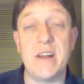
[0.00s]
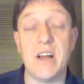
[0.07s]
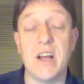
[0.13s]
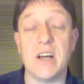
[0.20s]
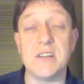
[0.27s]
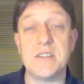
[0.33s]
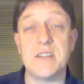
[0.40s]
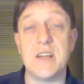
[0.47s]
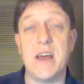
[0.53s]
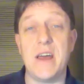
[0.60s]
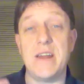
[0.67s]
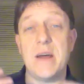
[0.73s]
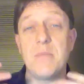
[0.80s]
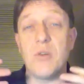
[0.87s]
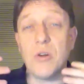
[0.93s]
at Augusta,
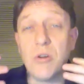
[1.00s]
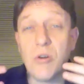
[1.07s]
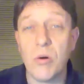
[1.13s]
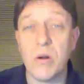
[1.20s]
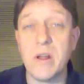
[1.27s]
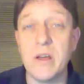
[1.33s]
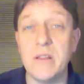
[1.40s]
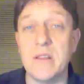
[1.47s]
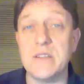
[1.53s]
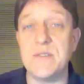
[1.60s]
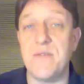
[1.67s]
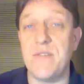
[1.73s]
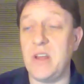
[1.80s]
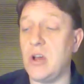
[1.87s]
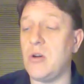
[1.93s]
and I'm recording this
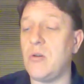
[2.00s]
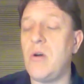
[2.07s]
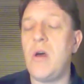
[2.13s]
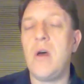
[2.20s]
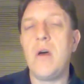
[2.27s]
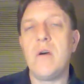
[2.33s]
video